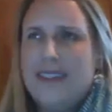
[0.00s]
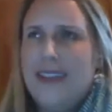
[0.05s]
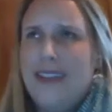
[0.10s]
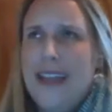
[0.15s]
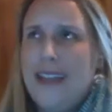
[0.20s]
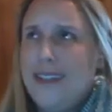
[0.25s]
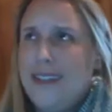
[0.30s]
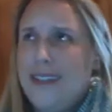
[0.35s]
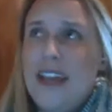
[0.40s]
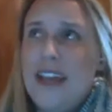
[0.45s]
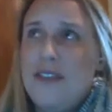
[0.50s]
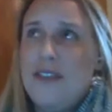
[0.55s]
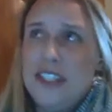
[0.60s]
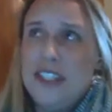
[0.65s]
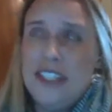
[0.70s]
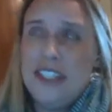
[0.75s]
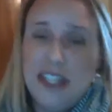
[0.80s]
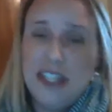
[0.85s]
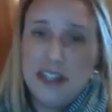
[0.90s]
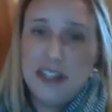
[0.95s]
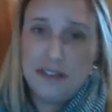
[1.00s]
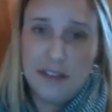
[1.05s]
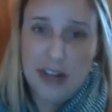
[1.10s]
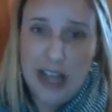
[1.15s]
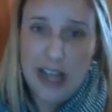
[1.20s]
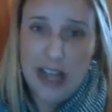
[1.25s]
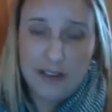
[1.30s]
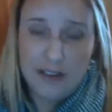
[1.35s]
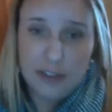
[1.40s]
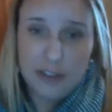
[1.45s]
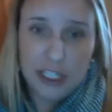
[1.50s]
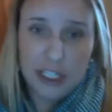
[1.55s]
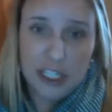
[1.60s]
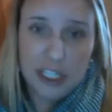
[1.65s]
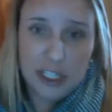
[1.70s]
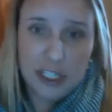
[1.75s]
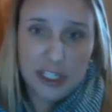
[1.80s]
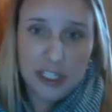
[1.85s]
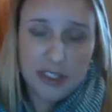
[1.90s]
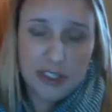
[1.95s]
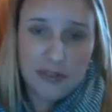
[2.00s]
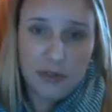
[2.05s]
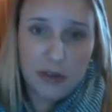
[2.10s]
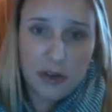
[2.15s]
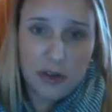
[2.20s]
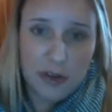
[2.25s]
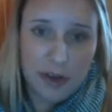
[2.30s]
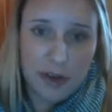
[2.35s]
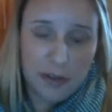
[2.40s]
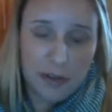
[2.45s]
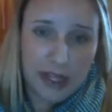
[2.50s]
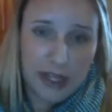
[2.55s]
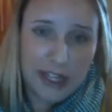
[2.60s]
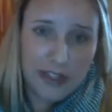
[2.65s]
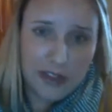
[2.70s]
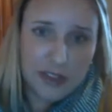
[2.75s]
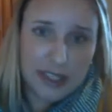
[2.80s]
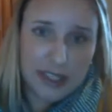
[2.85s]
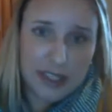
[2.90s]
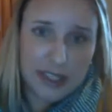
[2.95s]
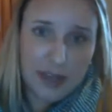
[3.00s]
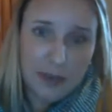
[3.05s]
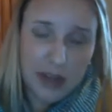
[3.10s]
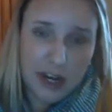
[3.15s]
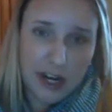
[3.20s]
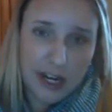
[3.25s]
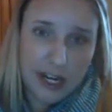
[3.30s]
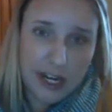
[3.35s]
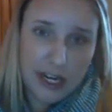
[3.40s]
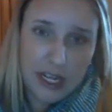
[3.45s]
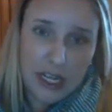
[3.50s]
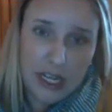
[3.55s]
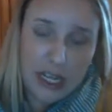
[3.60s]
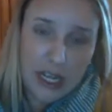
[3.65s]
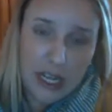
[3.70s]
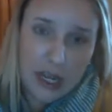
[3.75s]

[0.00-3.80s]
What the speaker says: like 17 different average ages for when millennials get married.